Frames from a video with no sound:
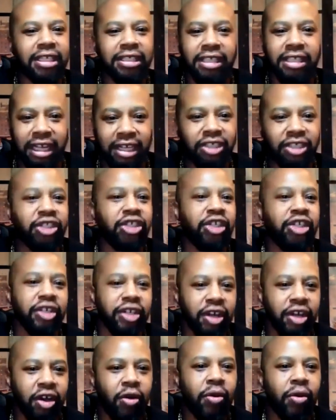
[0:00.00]
says it
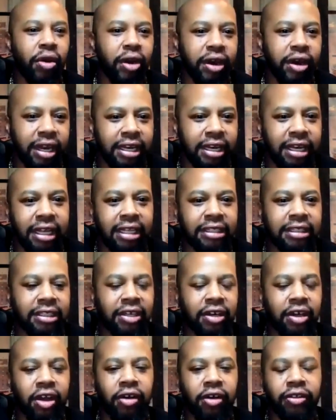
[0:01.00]
should go or it needs
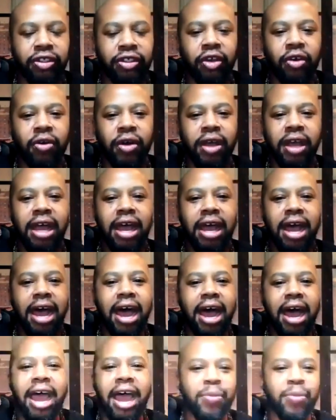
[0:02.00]
to go. So
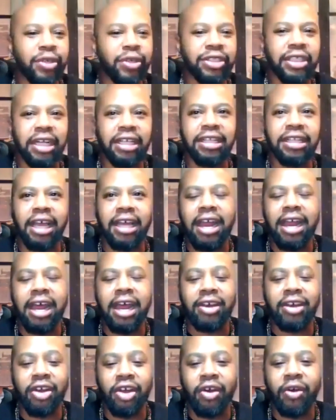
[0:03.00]
I appreciate that. And
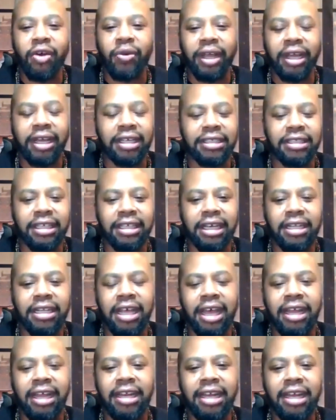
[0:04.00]
I know, like I said,
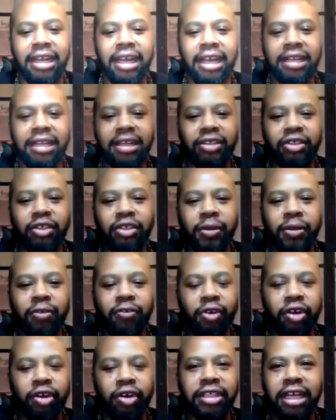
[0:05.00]
that there's going to be
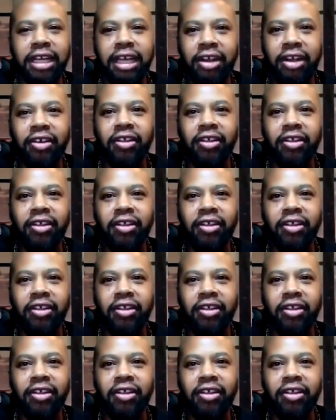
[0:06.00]
folks that